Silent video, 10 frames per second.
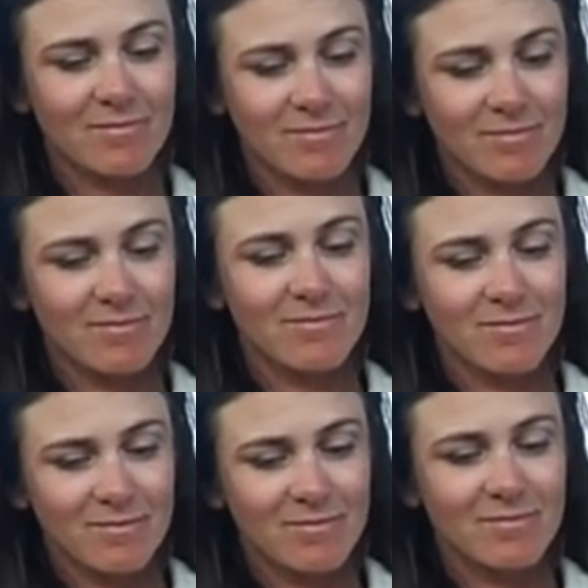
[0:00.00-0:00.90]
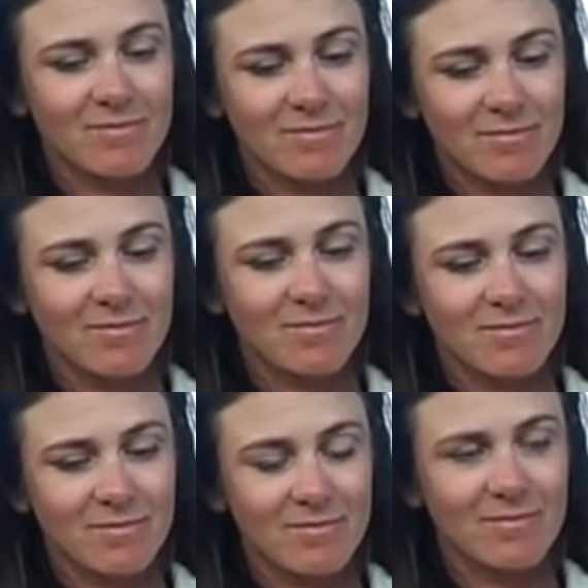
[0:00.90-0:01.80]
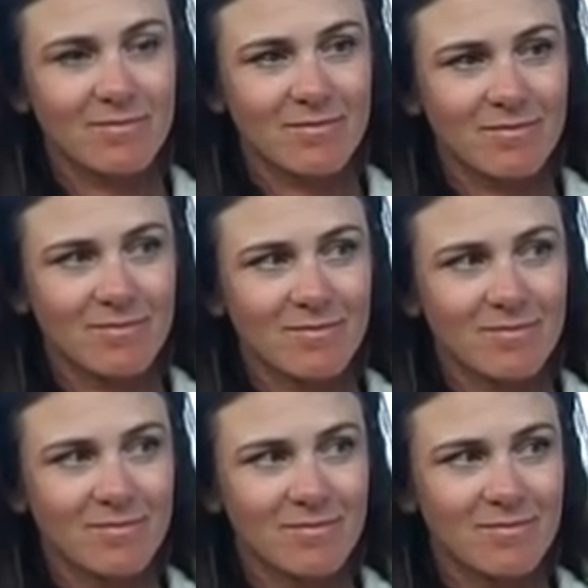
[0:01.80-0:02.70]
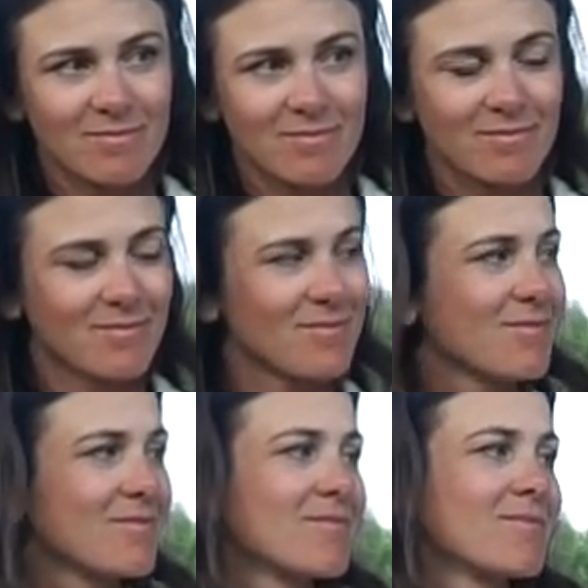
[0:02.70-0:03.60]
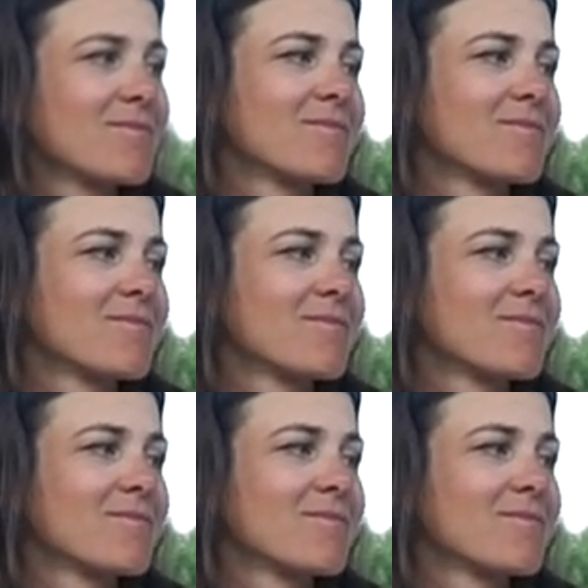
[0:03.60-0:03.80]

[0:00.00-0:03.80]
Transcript: [no speech]